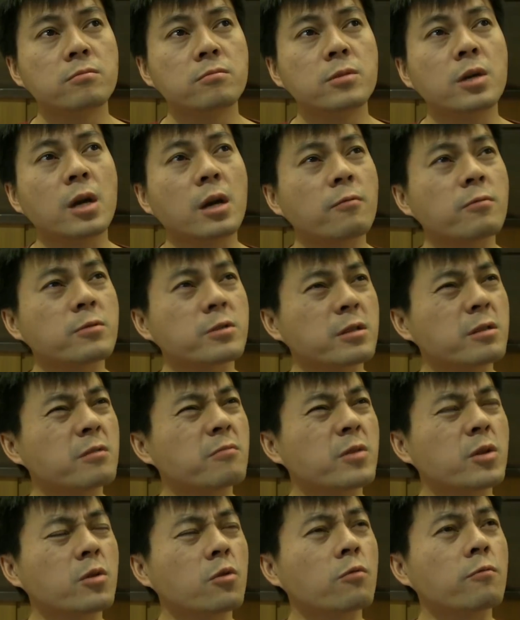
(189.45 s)
yeah, it was a
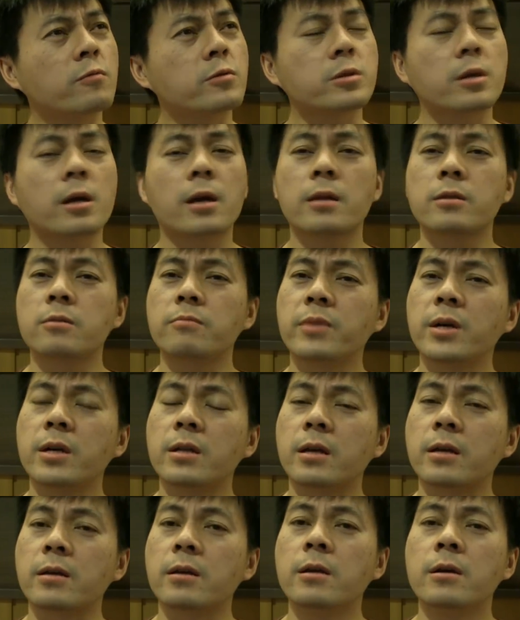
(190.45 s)
little bit over. So I had to pay
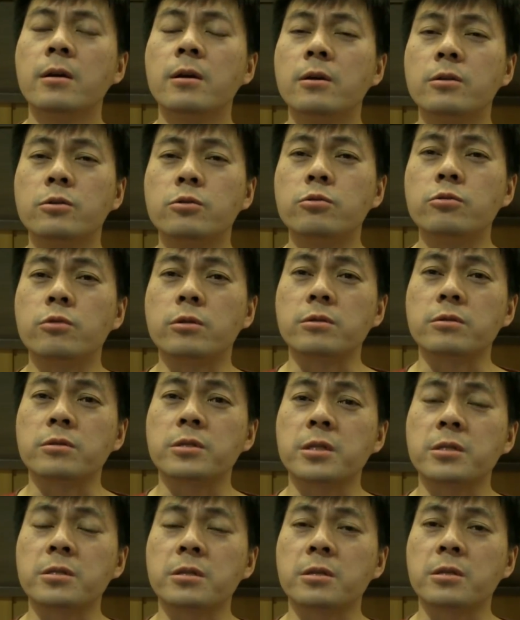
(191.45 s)
like
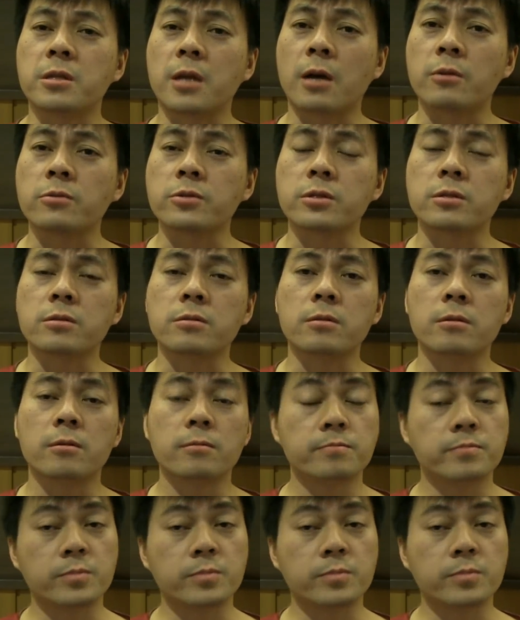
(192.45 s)
260,000